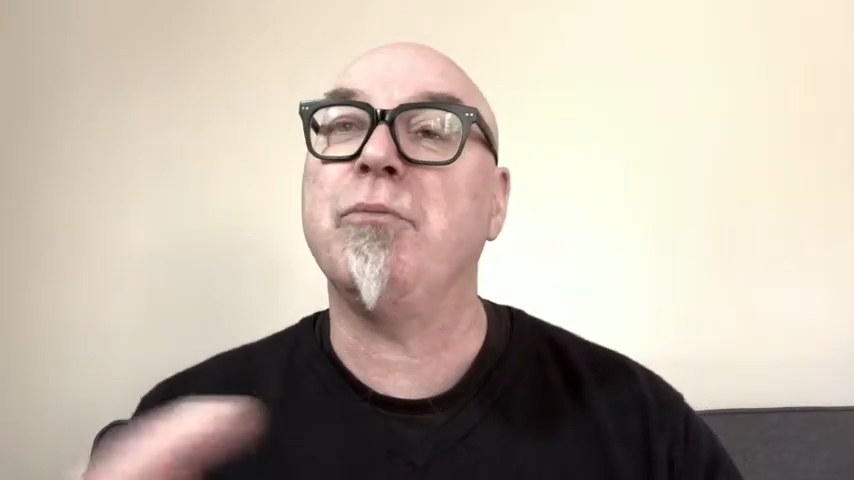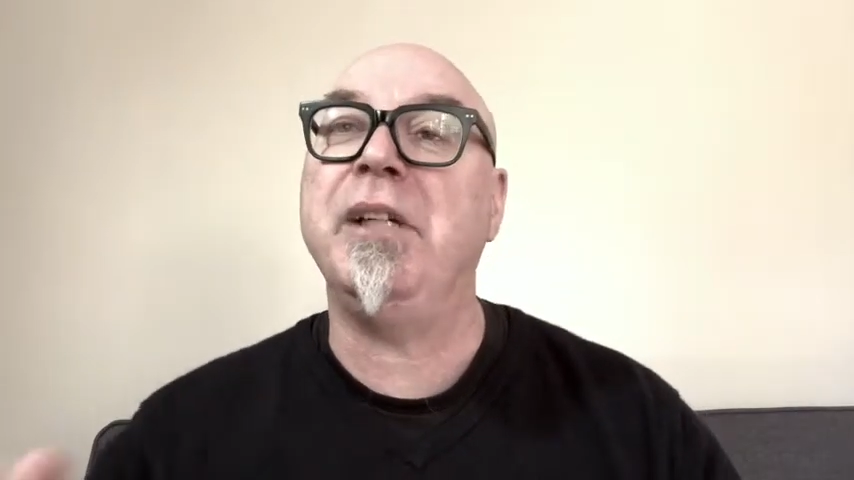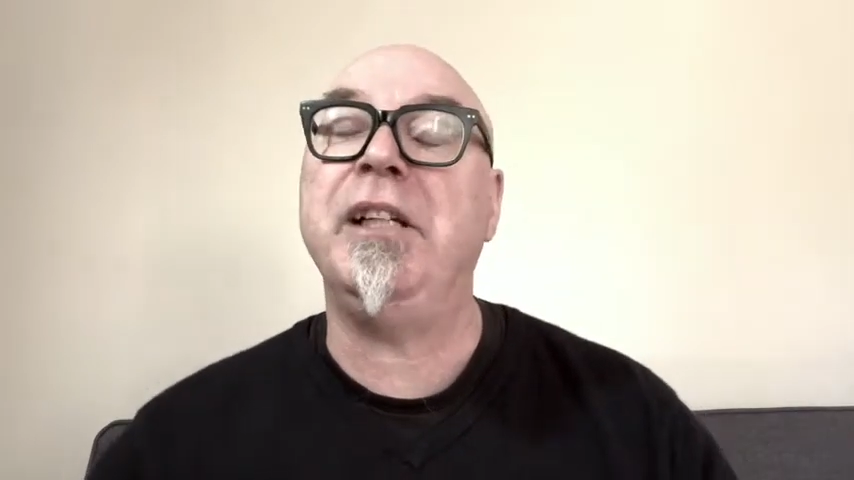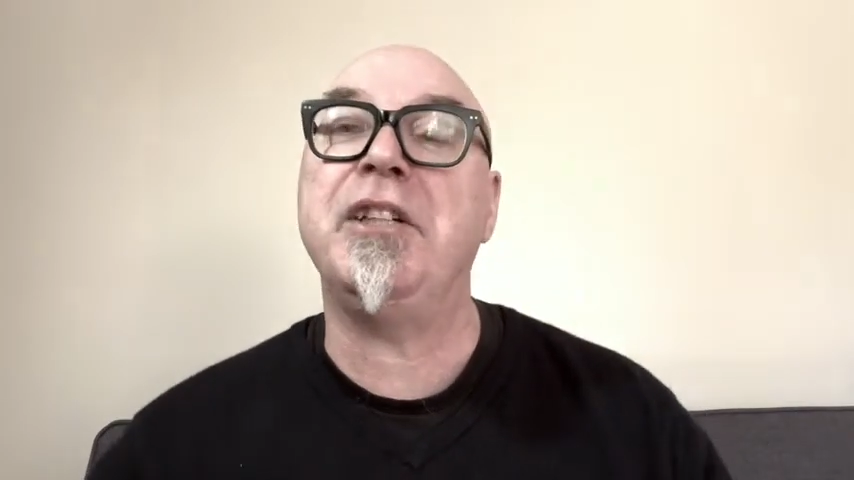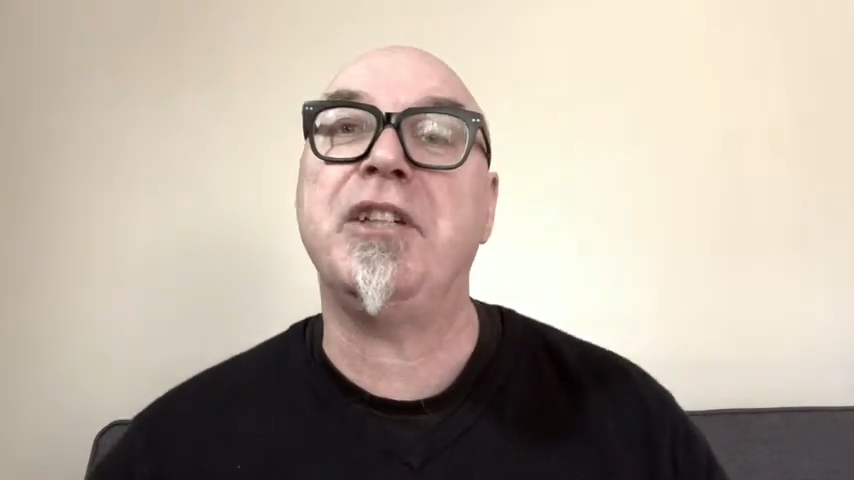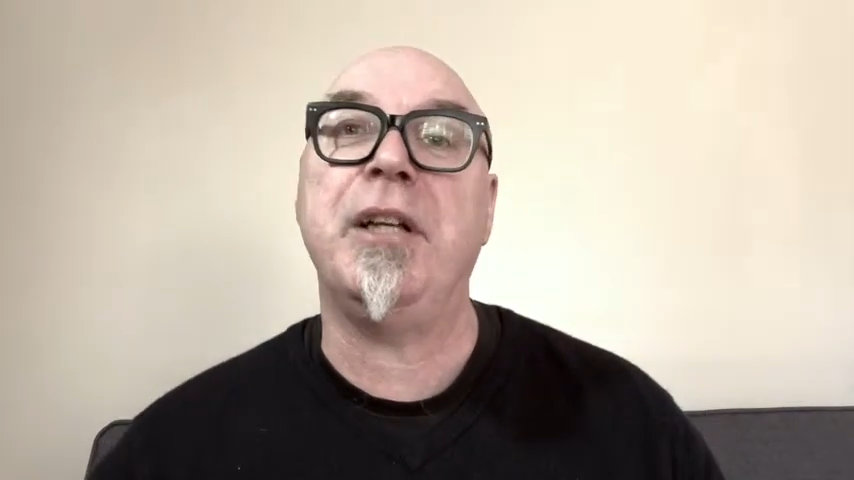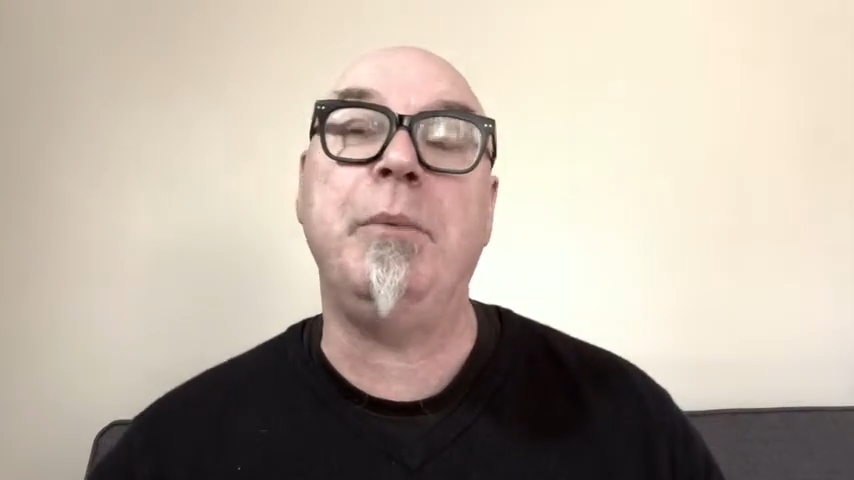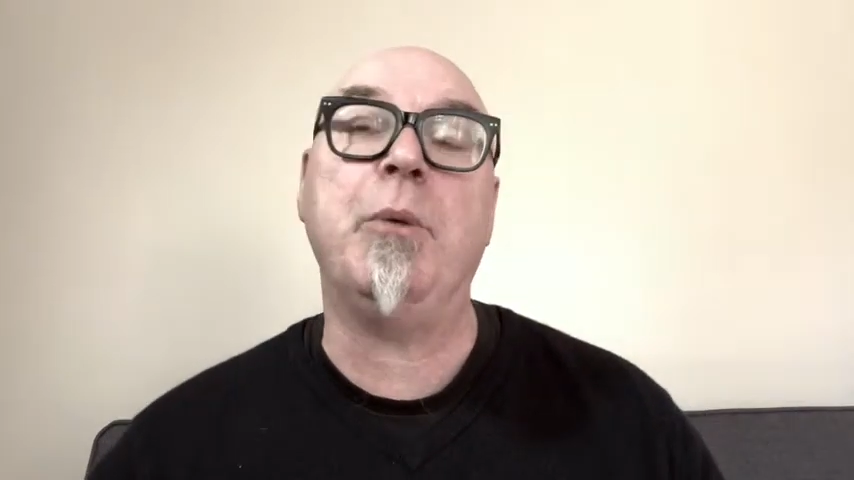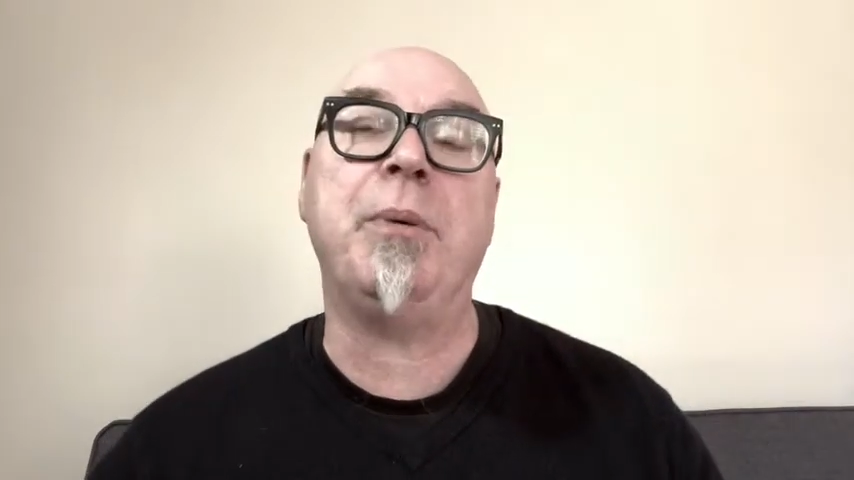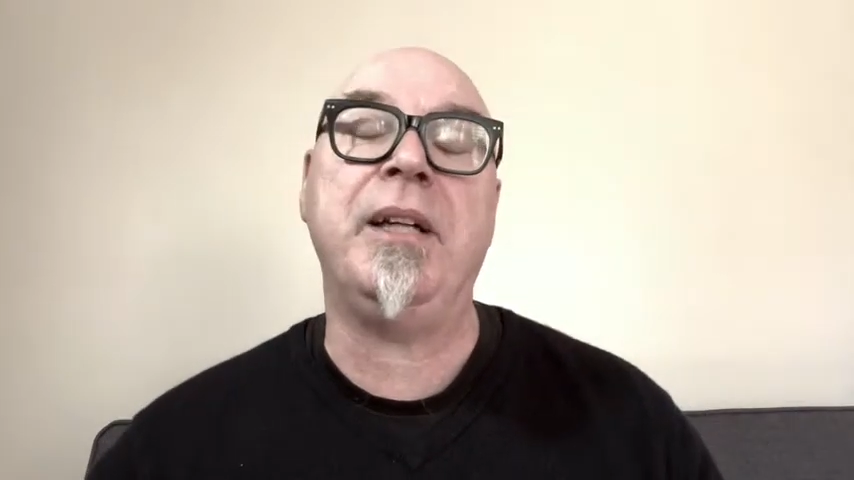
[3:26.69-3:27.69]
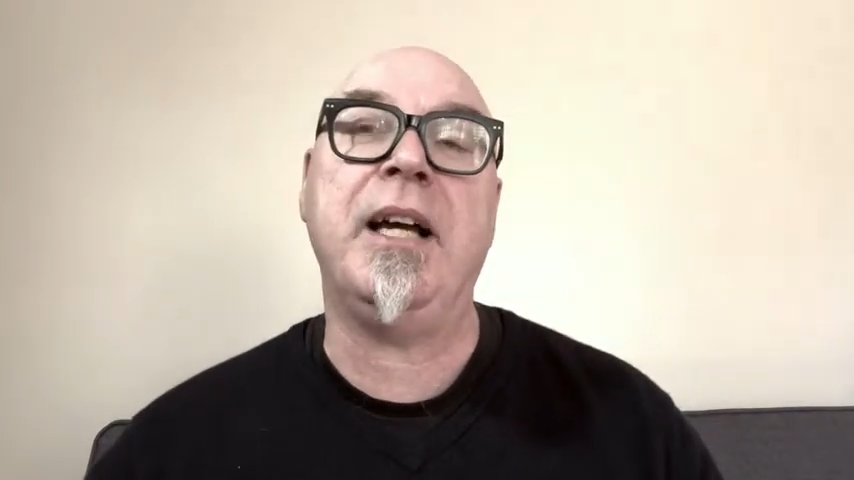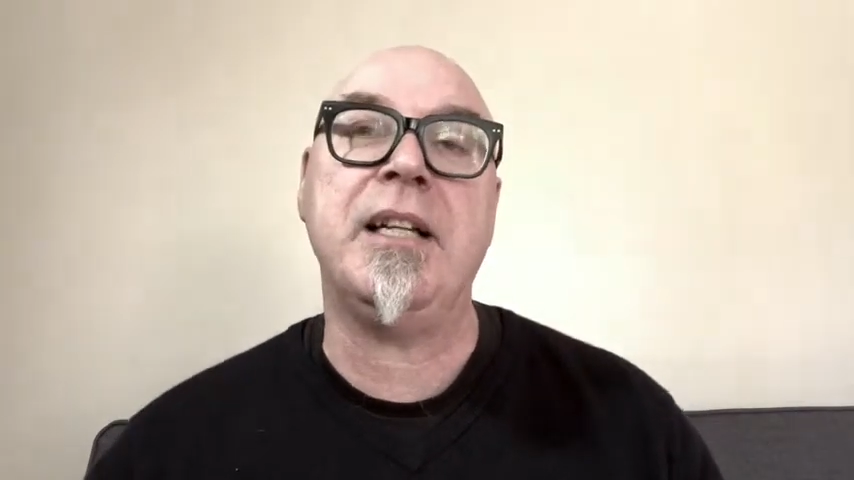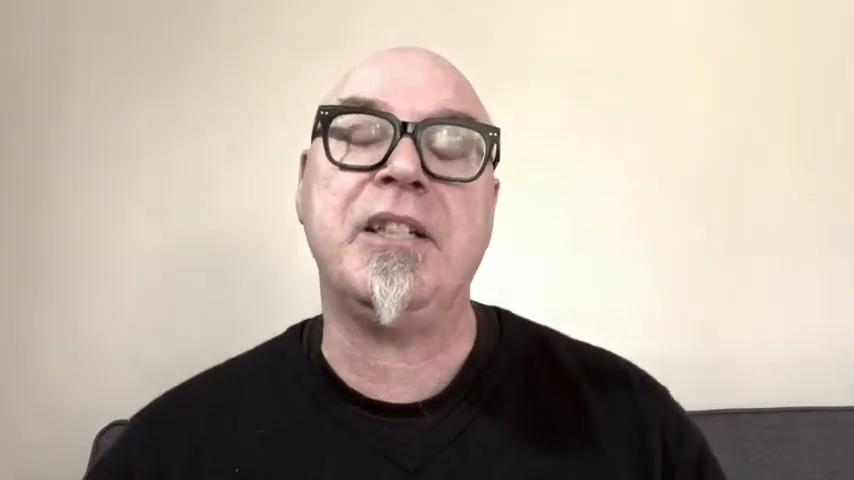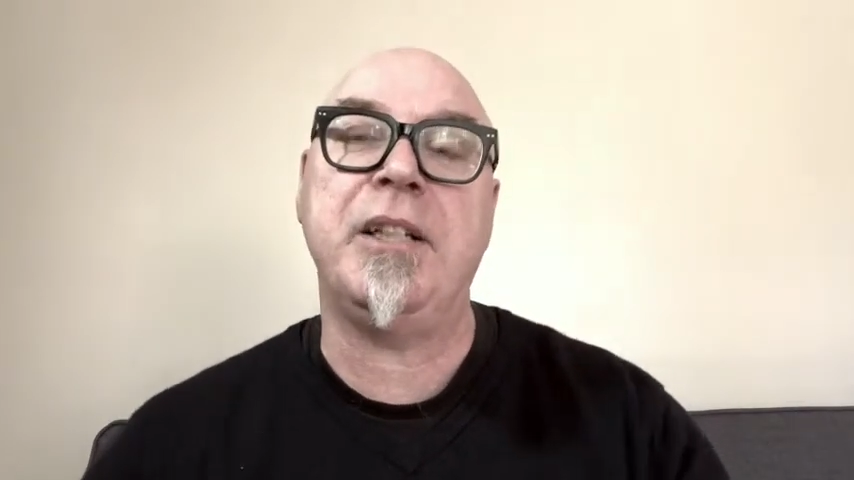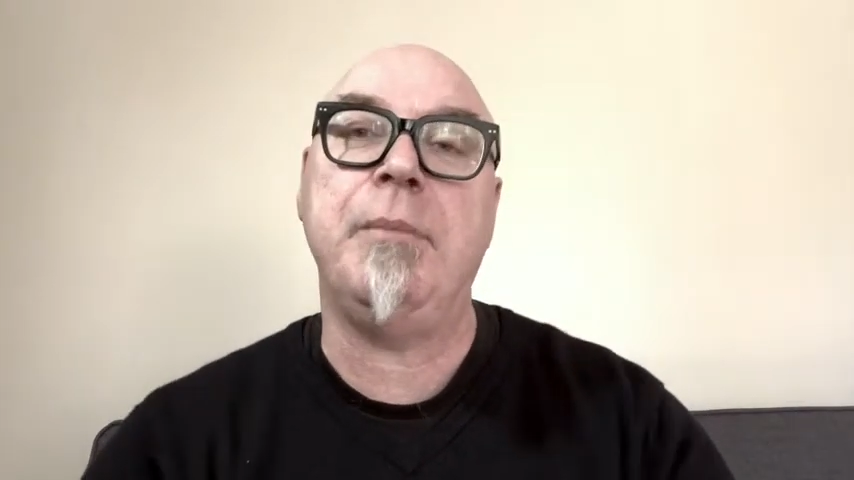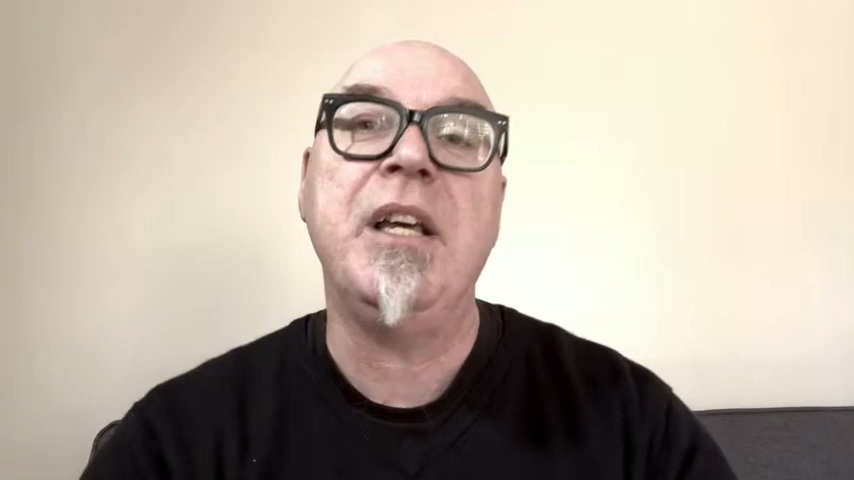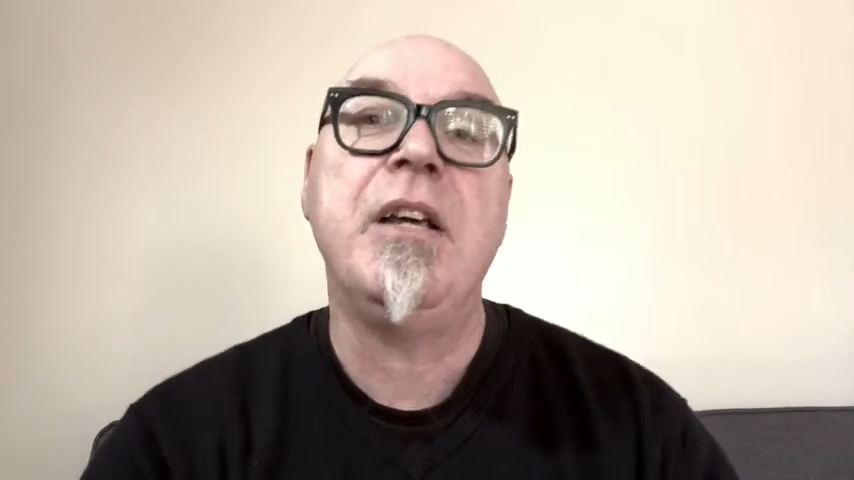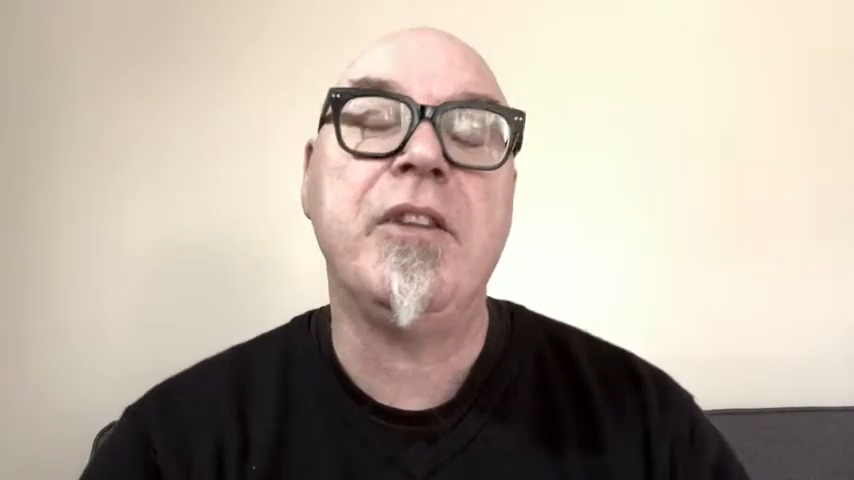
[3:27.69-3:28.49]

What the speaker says: media team, your PR team,